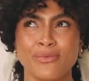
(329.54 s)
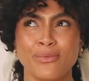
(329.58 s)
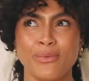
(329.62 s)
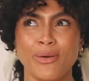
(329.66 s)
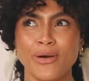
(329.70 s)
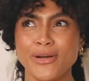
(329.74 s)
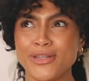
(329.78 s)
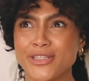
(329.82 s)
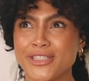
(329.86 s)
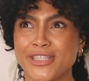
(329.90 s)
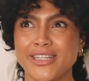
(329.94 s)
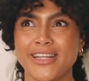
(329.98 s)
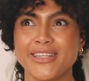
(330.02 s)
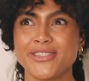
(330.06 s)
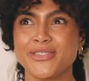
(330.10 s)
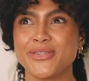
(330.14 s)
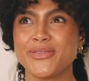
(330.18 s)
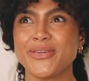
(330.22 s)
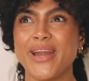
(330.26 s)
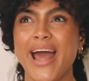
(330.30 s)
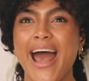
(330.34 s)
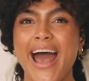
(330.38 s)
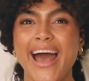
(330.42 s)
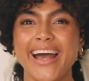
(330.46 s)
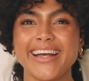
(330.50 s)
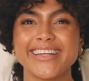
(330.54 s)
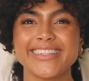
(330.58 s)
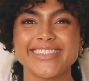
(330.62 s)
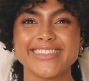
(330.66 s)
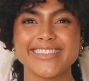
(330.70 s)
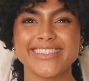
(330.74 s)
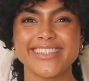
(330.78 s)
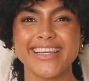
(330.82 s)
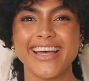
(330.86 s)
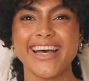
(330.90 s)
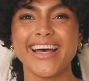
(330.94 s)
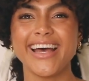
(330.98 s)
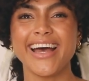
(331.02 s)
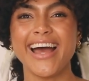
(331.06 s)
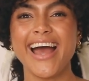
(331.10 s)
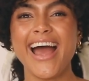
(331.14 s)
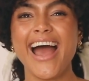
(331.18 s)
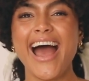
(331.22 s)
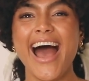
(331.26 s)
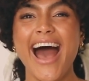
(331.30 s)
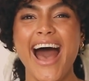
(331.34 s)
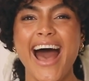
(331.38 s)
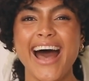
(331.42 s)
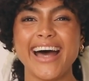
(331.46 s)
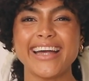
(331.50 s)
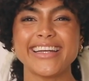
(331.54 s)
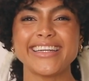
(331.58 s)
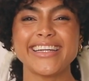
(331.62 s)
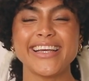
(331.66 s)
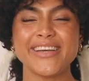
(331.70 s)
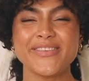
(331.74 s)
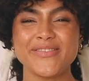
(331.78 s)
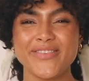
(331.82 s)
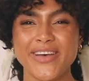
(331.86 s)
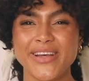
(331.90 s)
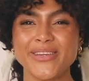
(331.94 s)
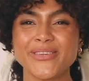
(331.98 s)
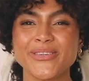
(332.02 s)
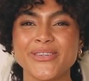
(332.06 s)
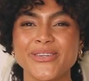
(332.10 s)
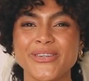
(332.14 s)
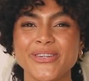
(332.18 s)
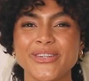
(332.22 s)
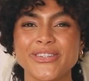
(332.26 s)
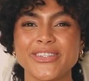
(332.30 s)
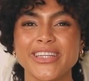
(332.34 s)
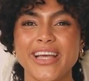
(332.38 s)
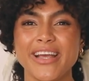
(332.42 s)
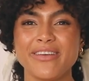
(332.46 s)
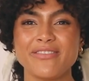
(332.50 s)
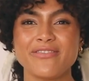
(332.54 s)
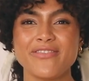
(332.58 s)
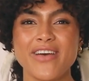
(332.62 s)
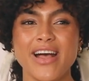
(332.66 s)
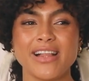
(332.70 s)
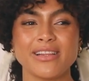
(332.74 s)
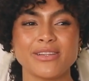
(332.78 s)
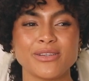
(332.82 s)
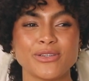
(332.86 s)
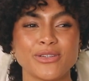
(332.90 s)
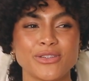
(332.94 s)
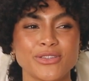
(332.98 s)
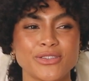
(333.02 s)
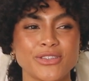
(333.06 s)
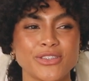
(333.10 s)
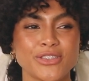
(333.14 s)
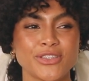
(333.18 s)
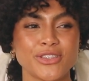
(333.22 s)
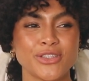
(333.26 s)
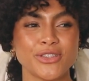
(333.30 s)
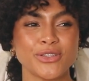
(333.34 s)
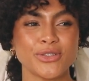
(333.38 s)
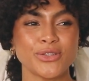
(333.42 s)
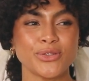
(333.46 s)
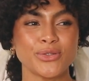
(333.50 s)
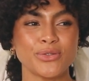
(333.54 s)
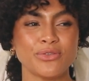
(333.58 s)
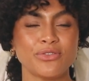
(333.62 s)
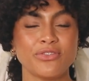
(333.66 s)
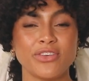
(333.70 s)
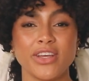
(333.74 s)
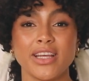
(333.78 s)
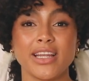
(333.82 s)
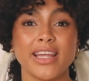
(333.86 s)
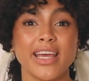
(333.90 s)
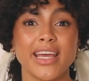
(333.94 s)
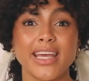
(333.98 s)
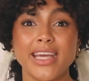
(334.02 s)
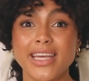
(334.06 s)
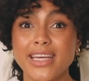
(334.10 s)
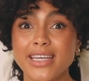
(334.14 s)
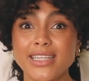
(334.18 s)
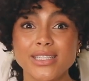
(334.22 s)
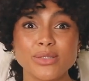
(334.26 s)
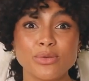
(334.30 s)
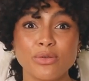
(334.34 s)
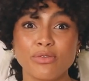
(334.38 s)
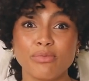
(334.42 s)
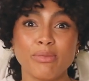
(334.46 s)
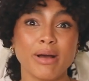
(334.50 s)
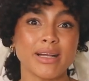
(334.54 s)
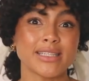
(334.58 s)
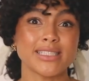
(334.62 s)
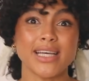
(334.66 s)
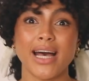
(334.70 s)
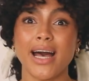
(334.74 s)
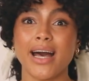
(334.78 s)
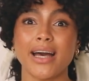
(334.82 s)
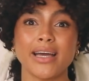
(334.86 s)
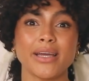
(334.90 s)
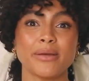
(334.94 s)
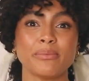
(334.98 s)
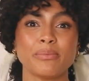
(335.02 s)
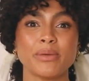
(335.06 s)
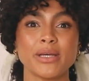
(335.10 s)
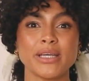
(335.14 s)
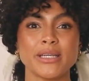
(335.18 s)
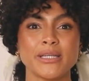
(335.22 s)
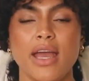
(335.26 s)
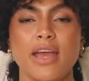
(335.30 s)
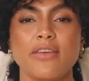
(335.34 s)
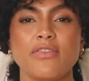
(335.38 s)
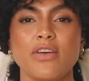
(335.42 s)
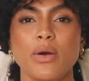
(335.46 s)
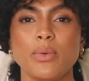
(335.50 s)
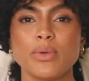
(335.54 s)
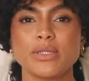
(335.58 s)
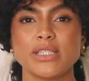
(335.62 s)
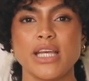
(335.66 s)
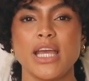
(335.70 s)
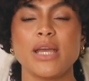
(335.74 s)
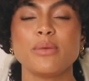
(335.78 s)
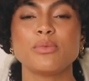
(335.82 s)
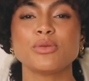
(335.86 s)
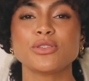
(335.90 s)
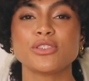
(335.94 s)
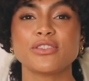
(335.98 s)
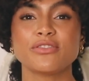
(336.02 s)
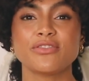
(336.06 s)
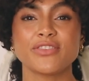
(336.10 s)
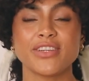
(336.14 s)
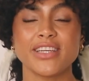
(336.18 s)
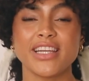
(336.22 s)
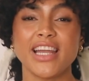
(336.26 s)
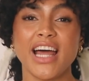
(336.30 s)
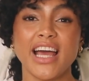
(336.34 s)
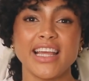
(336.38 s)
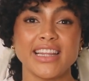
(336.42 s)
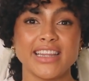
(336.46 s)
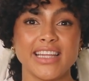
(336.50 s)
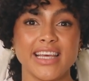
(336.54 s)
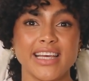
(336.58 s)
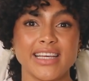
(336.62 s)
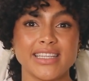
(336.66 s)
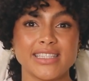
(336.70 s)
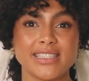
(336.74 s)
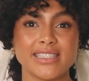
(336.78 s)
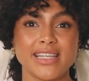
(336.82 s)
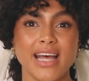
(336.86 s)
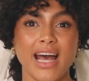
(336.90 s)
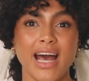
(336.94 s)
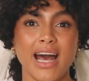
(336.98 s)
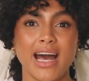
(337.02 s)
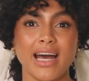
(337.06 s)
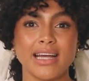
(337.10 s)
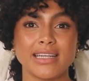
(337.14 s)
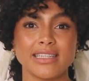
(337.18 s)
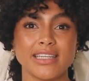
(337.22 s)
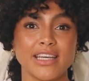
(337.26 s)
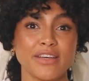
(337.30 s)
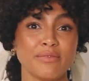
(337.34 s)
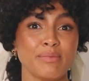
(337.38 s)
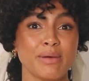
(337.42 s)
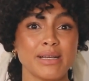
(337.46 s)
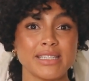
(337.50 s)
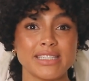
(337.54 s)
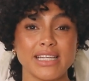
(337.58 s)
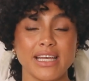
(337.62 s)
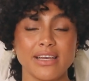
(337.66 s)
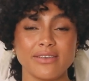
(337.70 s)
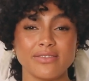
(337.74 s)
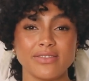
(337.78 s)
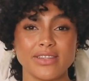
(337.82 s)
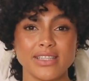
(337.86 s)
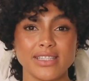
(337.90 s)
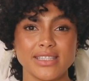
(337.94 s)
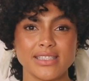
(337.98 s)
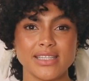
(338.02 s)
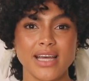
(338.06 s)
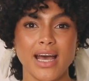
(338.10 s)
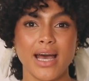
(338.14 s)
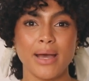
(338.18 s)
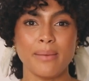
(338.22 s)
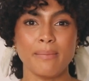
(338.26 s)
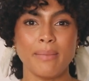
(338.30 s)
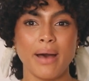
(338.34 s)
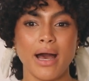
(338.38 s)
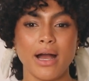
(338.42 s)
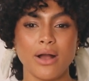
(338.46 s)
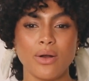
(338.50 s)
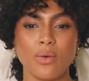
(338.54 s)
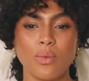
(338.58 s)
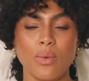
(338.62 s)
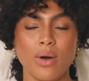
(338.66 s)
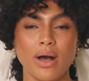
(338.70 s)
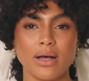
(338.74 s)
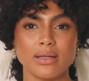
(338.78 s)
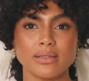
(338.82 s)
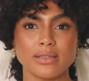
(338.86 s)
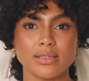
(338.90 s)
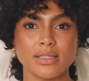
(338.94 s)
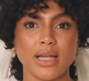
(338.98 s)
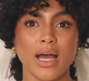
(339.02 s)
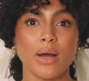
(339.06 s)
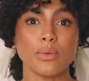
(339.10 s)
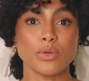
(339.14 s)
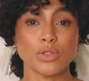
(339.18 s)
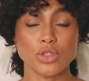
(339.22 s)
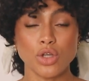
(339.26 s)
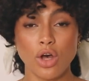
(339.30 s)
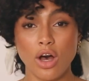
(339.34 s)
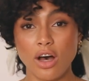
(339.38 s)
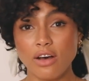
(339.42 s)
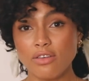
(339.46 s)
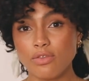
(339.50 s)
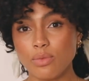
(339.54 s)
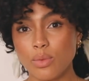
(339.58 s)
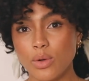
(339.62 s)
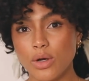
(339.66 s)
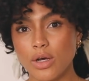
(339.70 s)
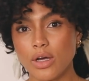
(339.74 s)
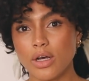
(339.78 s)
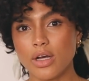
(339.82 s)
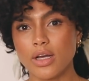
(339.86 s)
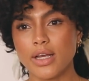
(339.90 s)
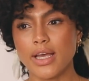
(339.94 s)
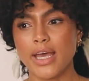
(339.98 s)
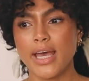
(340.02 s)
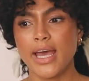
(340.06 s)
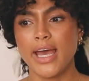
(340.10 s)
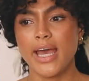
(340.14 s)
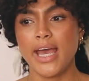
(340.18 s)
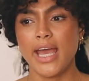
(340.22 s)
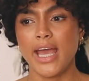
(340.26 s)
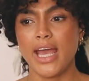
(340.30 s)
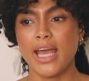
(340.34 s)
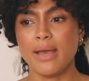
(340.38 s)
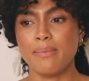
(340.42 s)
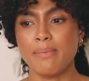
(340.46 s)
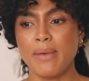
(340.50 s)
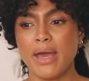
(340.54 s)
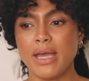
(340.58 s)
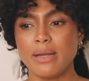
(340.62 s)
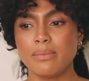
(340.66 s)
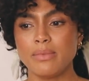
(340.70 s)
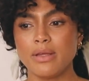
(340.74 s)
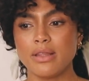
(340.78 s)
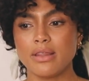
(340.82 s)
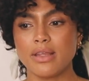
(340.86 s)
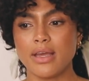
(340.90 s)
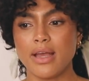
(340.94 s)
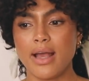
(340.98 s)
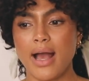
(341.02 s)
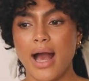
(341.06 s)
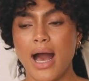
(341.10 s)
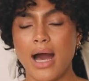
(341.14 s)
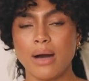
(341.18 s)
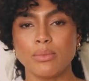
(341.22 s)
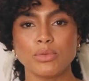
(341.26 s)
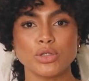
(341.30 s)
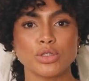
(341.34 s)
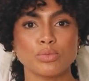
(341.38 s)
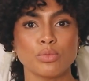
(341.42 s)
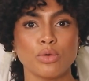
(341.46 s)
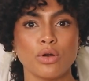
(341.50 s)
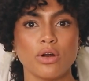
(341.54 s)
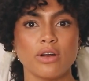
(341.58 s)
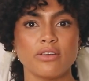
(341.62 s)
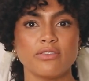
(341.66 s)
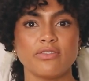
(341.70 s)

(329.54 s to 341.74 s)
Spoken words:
what shall I do next? And it felt good. It felt good to feel at ease with my time. If I was able to feel like this and give myself this time back whilst I was off work, it made me think how much more